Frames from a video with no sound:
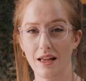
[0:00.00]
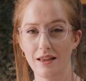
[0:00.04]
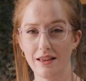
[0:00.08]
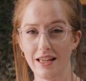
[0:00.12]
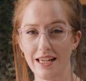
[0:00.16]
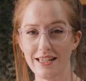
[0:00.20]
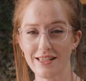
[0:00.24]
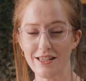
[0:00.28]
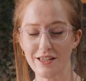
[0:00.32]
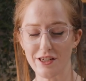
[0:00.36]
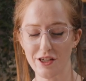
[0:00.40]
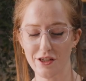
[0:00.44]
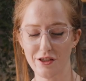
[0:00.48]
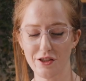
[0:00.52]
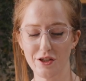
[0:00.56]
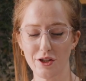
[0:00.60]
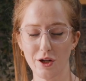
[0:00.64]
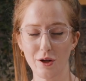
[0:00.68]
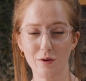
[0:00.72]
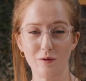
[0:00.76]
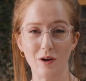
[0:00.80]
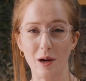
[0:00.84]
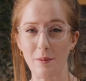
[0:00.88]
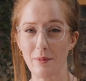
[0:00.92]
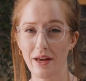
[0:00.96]
These are just
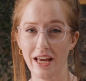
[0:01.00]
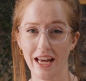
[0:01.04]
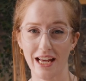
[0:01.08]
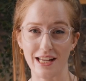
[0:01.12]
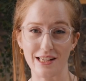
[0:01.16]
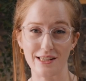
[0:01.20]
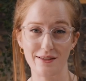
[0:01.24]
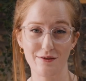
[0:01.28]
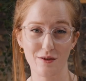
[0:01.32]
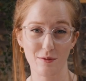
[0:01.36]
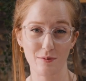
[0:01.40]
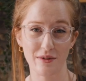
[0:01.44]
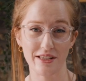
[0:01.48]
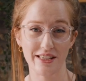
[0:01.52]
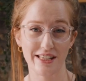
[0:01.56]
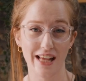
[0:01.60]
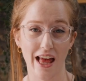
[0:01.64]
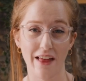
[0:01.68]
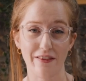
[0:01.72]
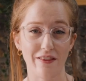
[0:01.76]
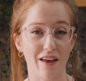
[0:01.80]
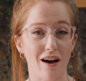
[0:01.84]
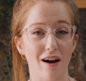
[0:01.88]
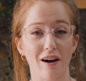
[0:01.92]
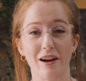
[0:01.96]
2 ramekins from a
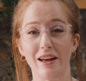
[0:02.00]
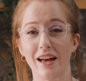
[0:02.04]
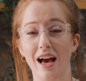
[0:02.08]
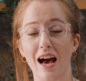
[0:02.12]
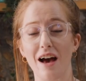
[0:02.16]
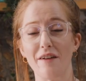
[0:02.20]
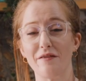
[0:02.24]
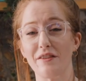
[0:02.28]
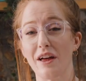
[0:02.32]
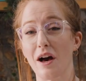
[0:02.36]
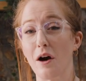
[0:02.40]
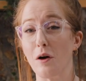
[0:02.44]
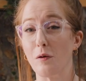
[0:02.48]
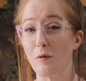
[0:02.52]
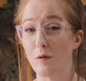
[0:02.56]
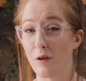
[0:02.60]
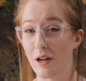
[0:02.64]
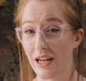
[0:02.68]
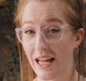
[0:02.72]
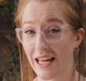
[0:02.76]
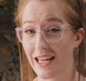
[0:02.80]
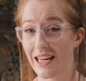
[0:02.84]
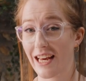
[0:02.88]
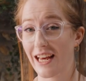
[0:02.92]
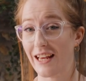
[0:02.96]
set that I have that I'll
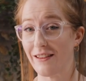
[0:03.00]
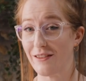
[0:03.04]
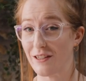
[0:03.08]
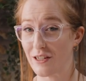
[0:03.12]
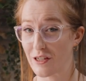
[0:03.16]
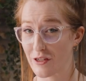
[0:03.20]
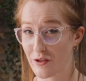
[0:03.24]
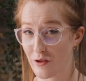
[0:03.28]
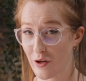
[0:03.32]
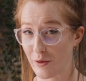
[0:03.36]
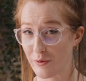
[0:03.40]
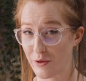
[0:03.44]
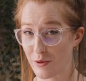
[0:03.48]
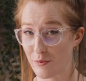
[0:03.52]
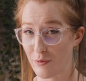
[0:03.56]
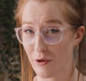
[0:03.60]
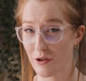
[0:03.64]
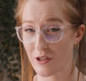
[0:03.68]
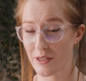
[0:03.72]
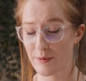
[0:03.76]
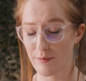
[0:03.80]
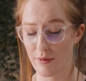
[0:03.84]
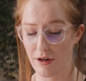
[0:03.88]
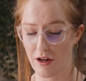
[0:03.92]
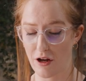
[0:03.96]
link in the description
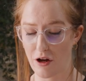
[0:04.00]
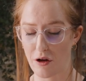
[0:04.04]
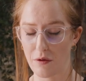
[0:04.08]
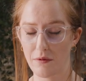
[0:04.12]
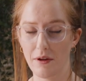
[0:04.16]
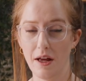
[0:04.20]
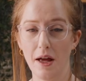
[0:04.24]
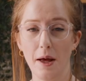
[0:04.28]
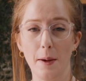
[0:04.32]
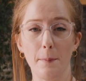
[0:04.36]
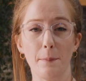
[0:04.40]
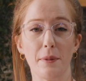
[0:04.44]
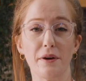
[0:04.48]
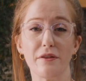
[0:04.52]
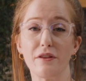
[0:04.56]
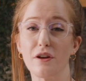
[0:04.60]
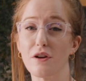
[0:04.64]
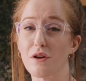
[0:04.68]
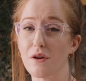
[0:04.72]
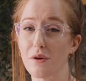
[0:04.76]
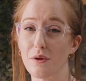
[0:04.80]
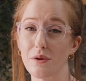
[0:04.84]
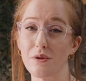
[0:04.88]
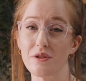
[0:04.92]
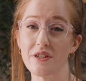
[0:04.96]
box below, but the
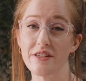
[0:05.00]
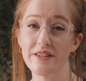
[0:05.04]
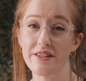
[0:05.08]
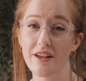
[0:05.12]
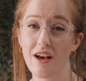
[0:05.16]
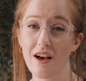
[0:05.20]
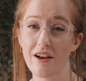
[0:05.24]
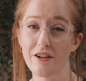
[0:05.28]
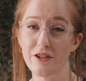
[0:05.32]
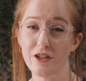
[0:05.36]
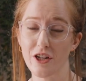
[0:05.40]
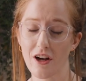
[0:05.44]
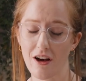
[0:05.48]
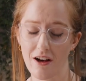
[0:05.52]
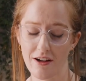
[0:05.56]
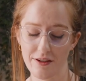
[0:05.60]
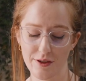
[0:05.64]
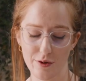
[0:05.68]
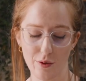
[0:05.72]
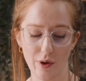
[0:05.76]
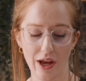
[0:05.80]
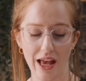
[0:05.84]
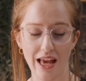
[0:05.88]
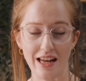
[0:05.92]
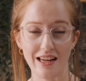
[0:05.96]
goo dessert jars
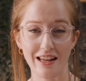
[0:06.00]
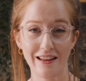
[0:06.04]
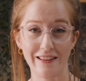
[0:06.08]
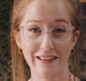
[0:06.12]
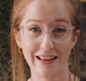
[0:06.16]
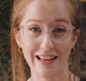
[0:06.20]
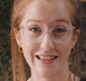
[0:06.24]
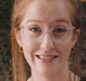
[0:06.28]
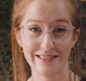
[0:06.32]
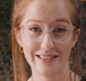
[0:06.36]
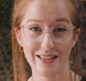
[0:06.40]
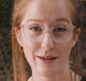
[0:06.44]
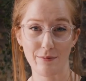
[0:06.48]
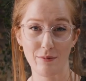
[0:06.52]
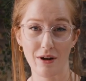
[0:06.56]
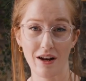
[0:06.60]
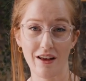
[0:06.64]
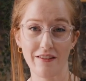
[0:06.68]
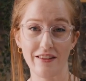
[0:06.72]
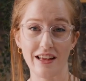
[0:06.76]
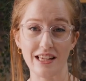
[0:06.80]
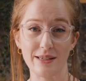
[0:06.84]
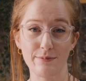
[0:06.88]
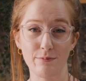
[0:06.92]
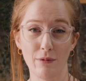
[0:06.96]
or anything
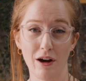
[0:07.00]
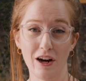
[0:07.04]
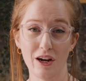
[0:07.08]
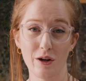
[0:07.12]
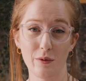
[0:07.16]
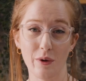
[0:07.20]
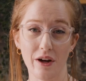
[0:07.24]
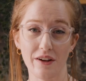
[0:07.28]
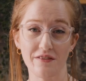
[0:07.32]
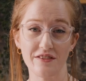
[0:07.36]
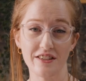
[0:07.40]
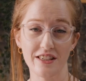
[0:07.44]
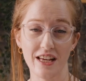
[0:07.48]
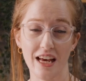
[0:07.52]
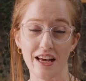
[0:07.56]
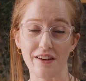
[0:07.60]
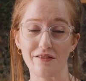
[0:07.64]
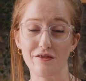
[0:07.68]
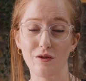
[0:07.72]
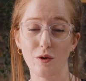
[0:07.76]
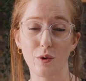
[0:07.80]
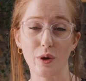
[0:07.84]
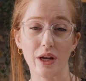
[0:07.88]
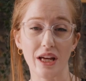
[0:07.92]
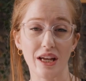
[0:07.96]
similar that's microwave safe,
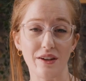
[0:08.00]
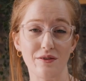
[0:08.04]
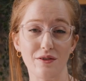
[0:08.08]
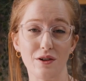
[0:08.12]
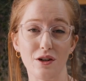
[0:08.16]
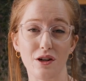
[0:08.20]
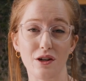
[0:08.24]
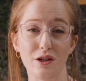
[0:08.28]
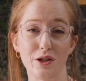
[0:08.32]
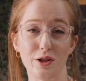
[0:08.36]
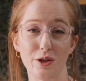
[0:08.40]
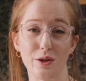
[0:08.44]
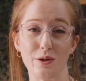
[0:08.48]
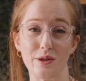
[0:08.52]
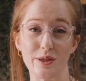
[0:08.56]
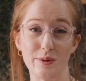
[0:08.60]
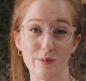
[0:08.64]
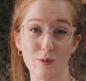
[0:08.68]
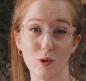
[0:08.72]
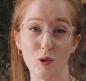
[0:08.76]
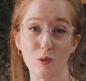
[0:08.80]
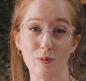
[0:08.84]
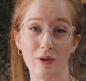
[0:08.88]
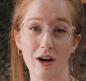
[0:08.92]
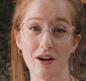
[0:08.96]
or even 2
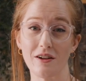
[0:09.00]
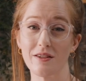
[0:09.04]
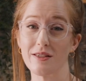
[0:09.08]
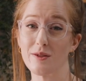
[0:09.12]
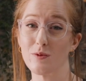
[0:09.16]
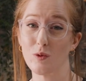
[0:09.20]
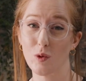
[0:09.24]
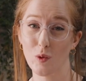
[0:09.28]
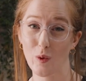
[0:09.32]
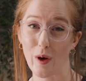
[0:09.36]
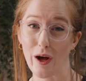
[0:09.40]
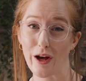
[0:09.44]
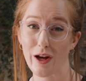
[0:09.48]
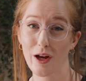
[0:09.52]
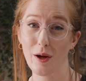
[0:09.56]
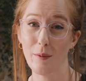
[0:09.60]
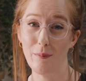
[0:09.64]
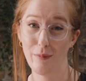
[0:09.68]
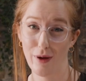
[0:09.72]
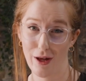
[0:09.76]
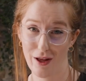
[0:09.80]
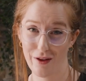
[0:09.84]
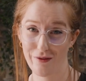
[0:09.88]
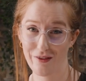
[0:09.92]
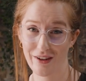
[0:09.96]
small mugs, will work
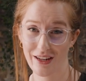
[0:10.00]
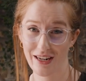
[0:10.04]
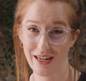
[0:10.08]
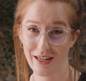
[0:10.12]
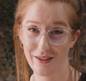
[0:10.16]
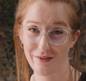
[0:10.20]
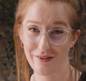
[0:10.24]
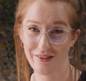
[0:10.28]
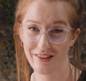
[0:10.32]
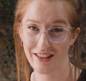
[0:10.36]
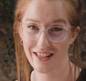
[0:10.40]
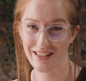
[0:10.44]
perfectly for